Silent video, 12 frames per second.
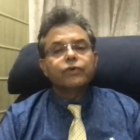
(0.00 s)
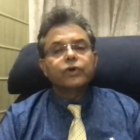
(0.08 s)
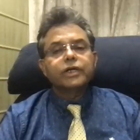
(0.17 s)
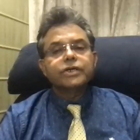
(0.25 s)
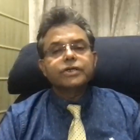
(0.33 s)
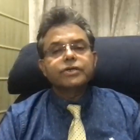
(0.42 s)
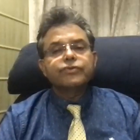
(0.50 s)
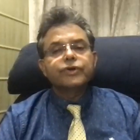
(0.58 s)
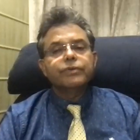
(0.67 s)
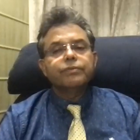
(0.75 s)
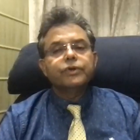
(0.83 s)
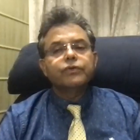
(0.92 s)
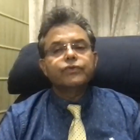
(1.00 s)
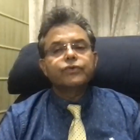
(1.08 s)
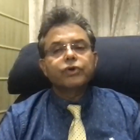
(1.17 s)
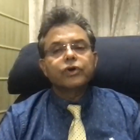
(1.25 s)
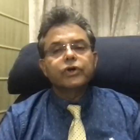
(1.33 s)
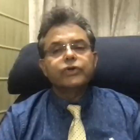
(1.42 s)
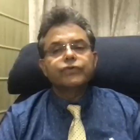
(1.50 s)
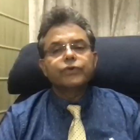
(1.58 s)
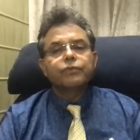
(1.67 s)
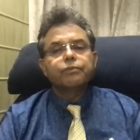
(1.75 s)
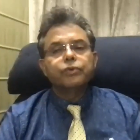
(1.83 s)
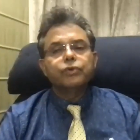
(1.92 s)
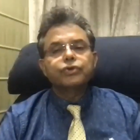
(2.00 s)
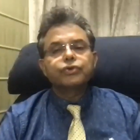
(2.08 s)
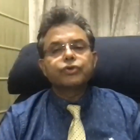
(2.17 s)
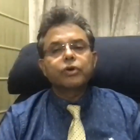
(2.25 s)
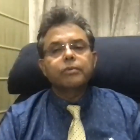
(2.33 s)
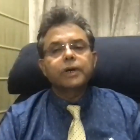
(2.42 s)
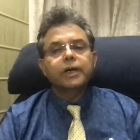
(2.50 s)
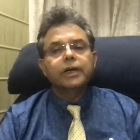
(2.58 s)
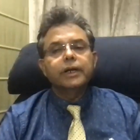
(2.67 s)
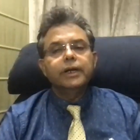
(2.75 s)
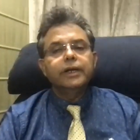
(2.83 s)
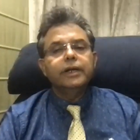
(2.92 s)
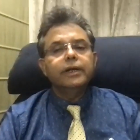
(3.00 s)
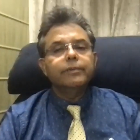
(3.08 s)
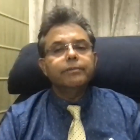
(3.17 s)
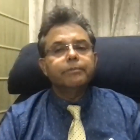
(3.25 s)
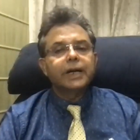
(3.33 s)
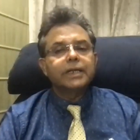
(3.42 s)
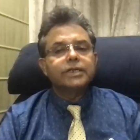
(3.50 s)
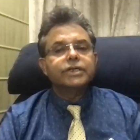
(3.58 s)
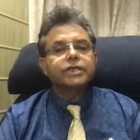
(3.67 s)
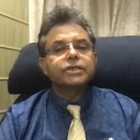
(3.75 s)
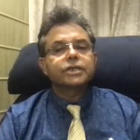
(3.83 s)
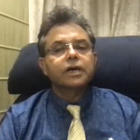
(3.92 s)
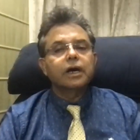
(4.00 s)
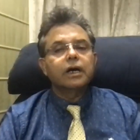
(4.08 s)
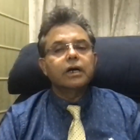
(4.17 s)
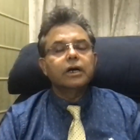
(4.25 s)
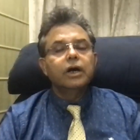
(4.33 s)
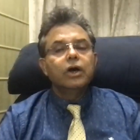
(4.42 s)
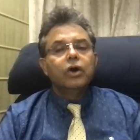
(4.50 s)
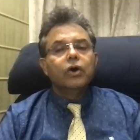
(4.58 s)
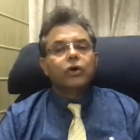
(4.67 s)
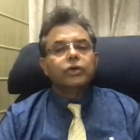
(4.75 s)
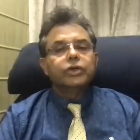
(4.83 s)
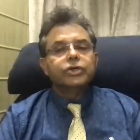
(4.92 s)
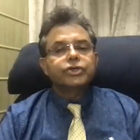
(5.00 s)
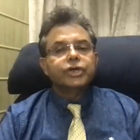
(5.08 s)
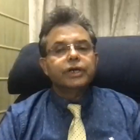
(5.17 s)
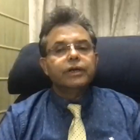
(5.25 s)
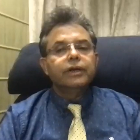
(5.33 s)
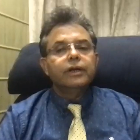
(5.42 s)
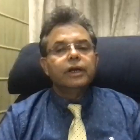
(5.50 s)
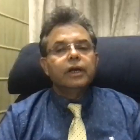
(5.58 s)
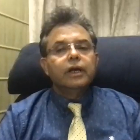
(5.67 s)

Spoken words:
what is the treatment of choice for post-trauma linear bulging scar on the chin